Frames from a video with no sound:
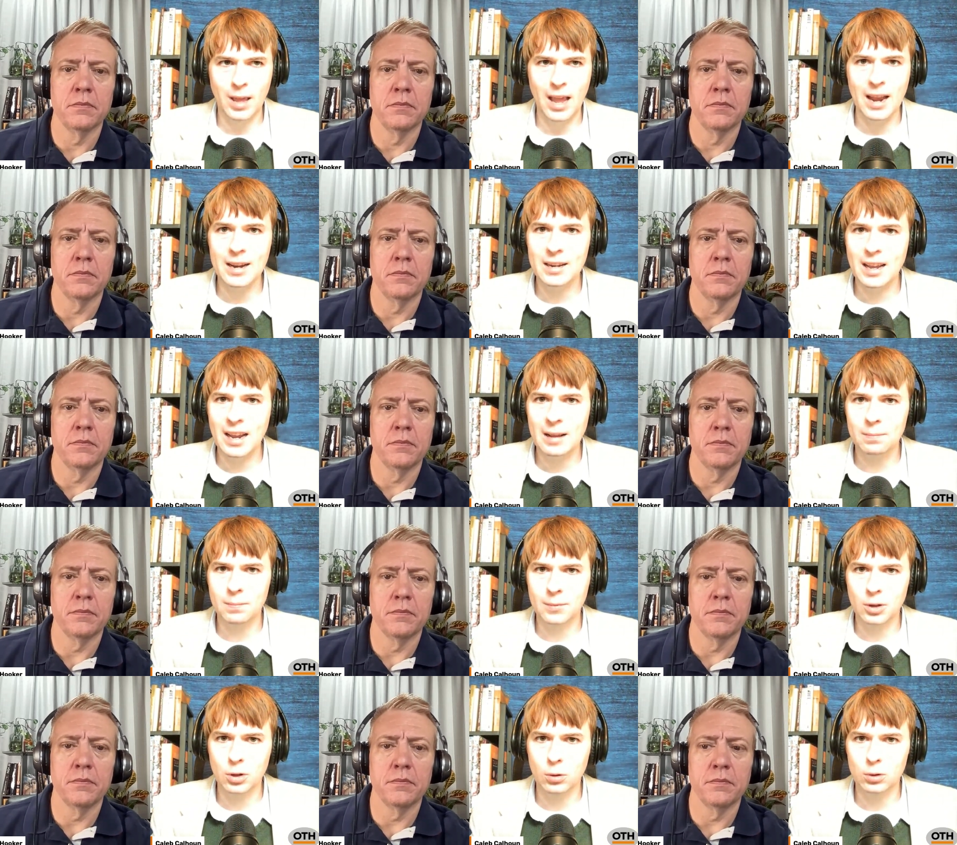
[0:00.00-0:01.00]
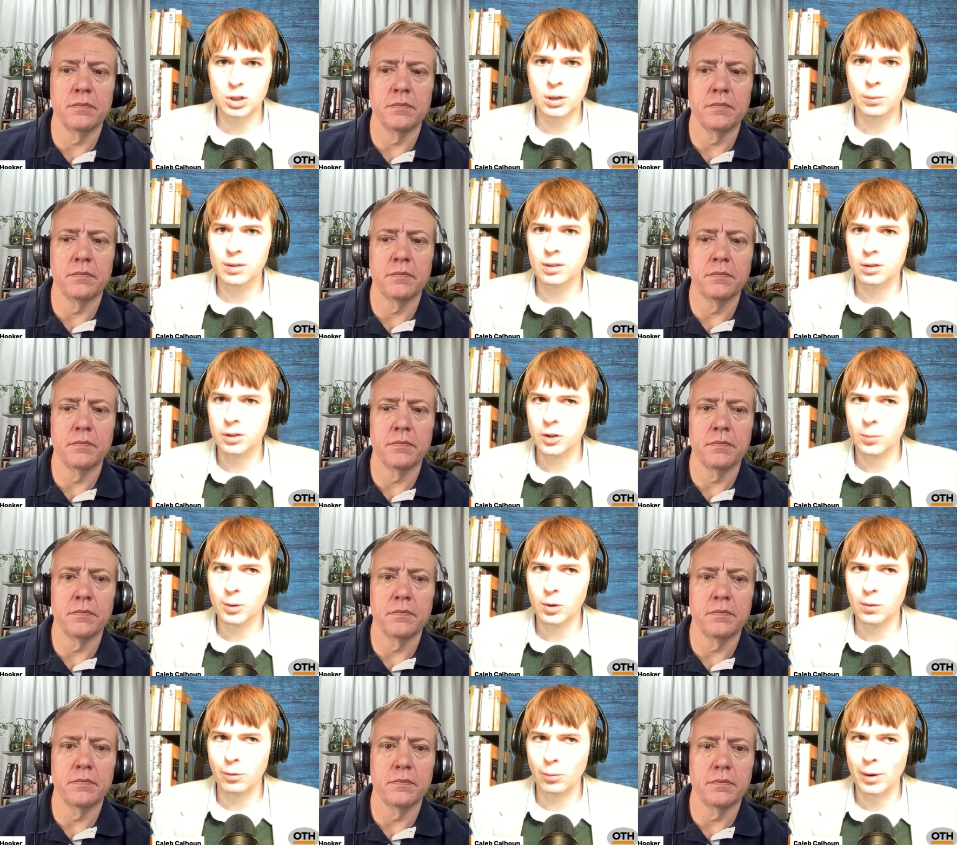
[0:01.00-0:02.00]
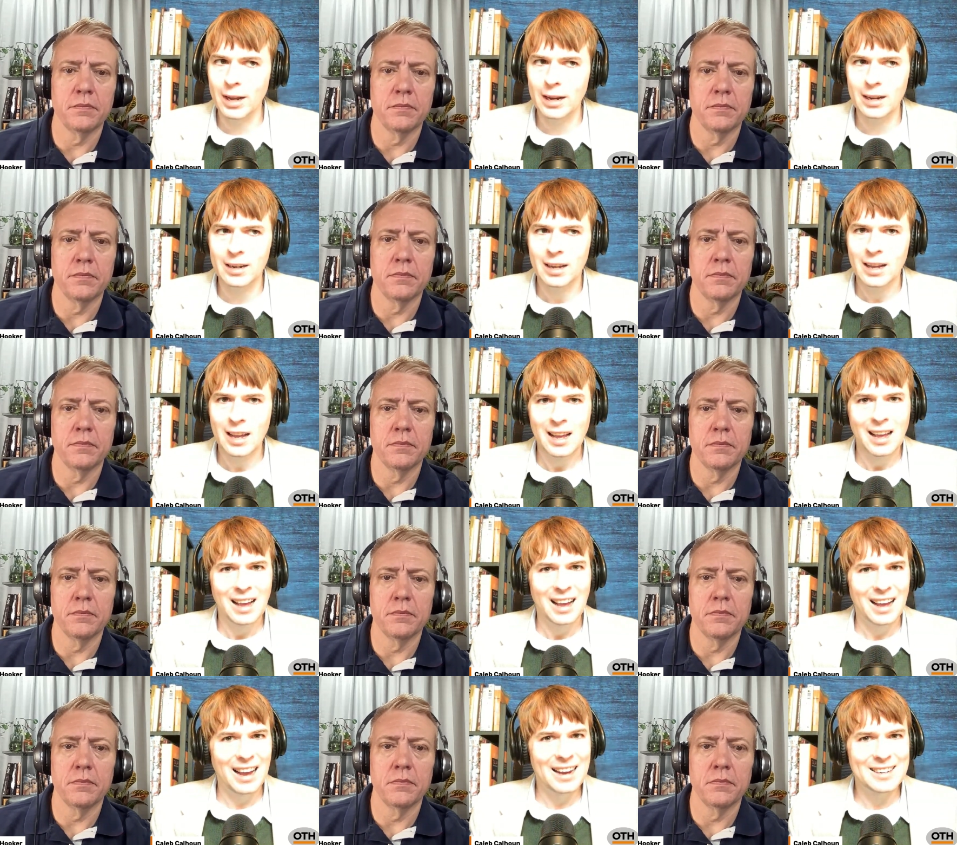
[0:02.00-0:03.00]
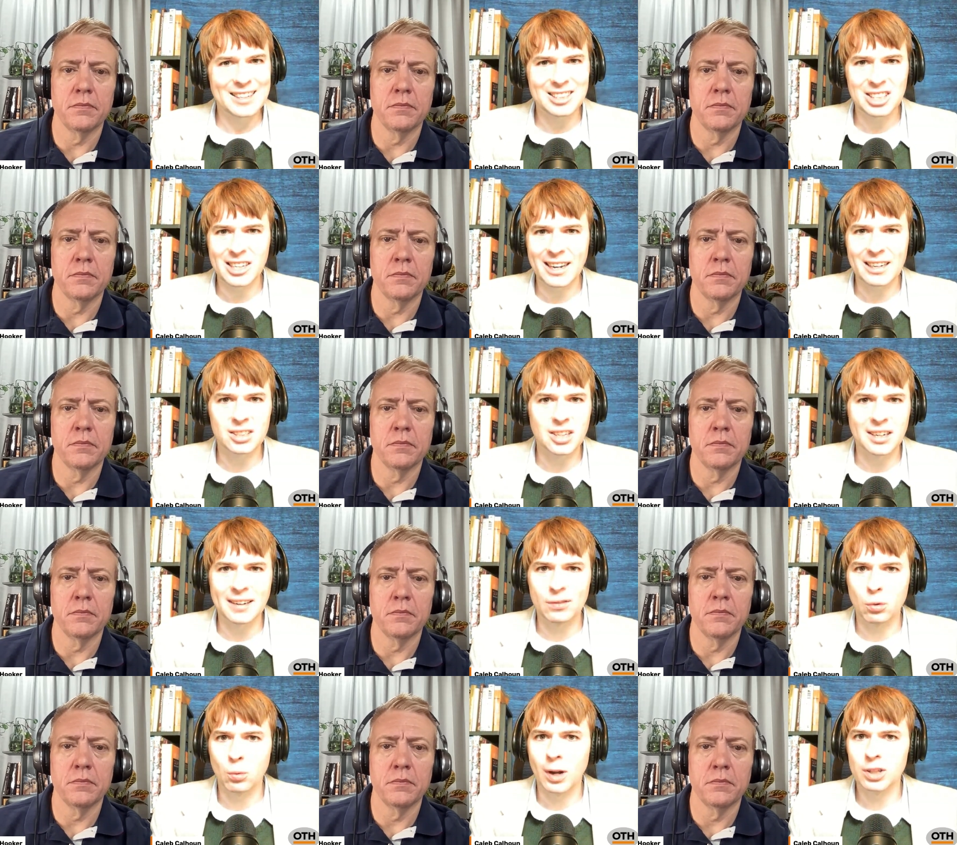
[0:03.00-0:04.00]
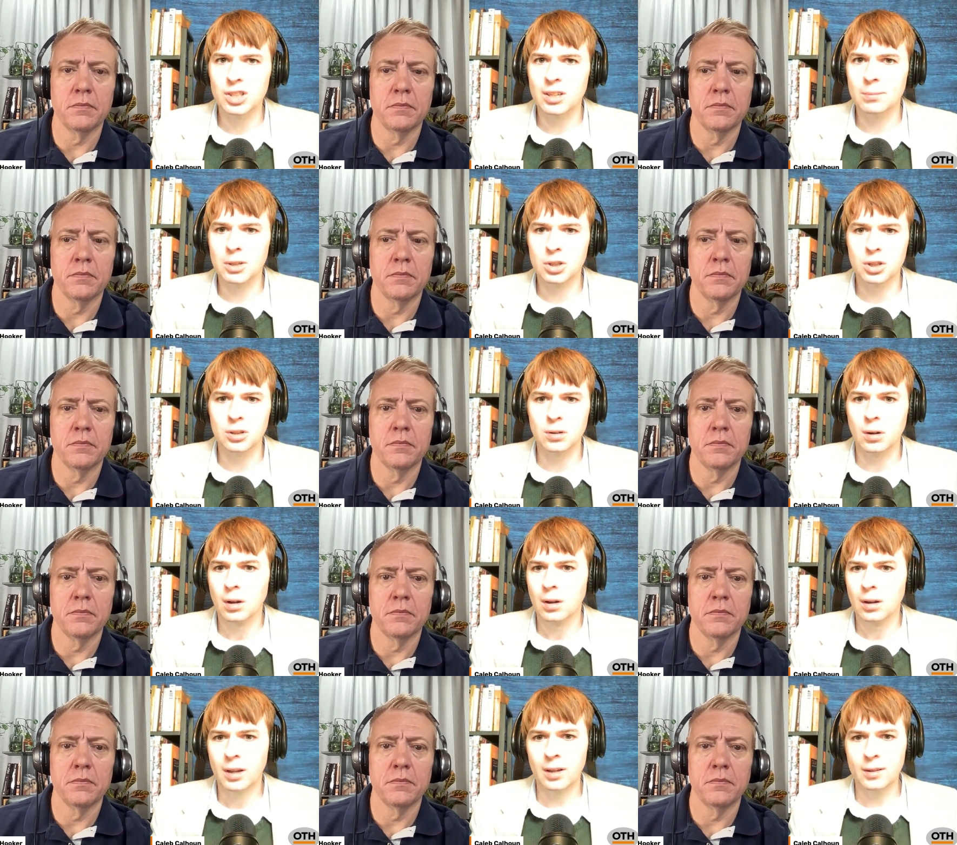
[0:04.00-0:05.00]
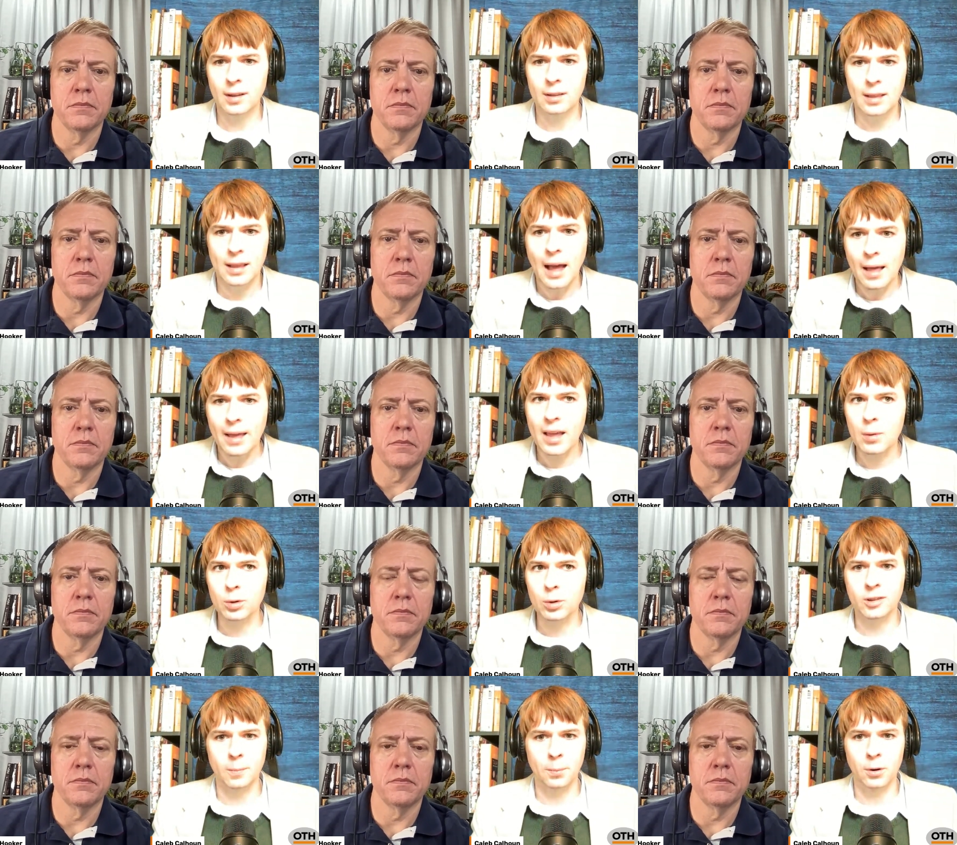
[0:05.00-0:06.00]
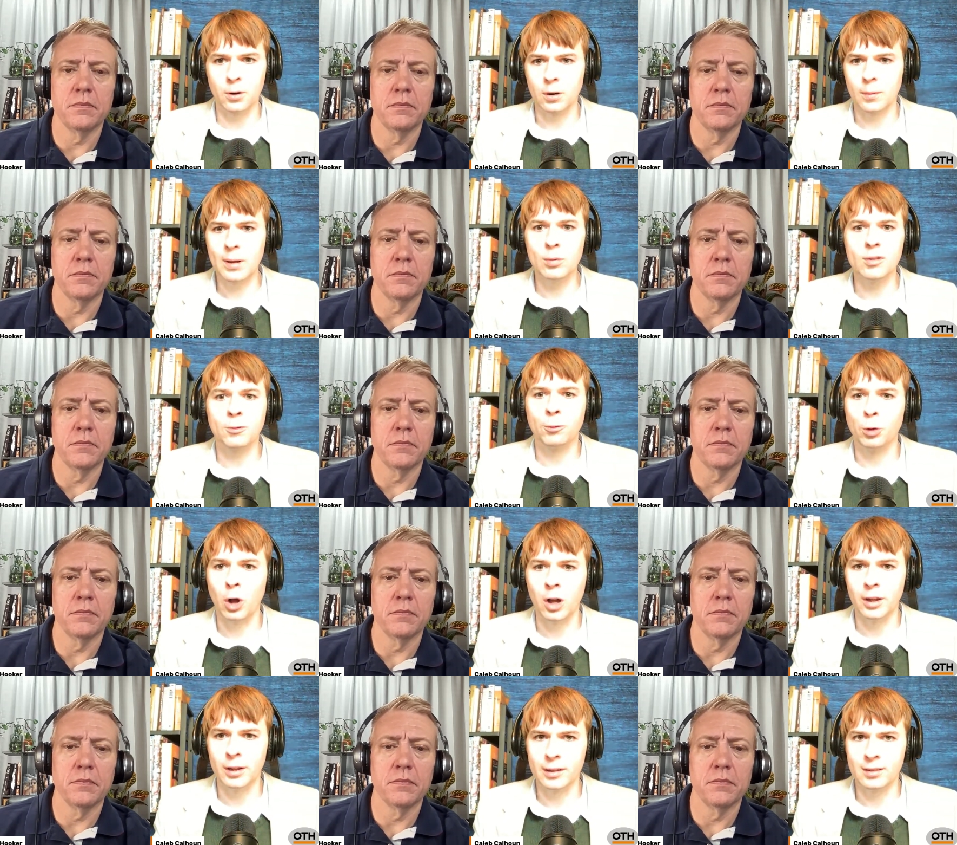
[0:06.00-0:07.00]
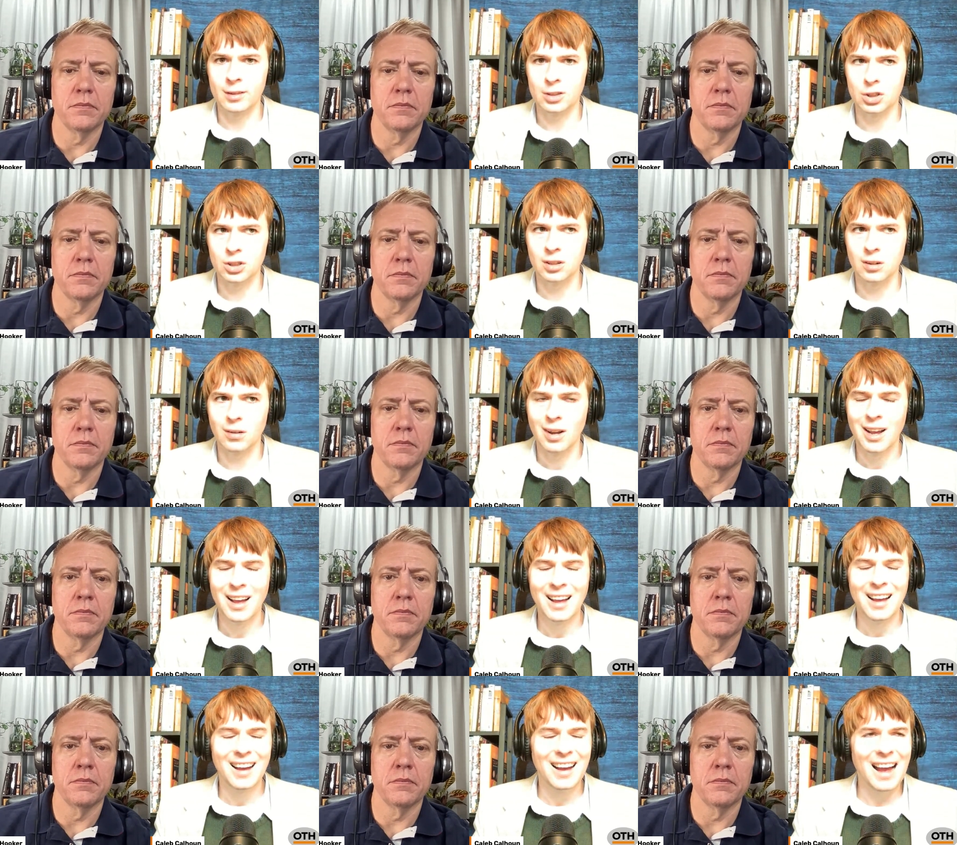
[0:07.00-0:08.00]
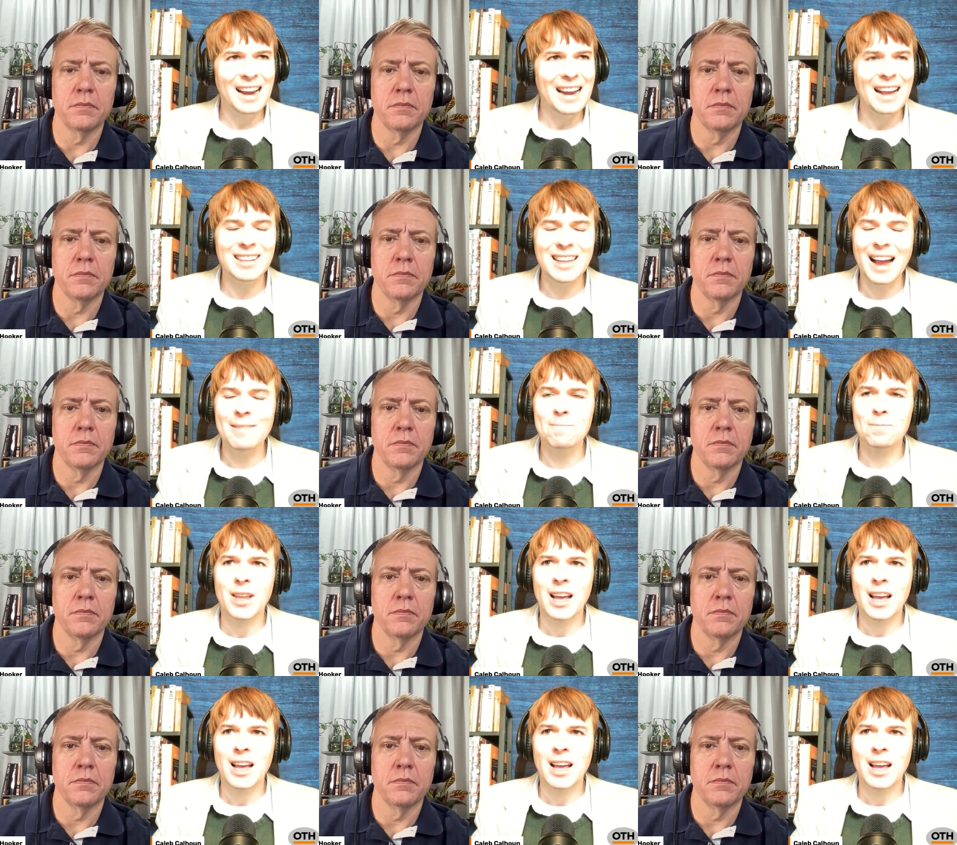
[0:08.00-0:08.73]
Speaker 1: in-game coaching was a little bit overrated. I had to change that after watching him this year. He was superb. He was flawless this year. I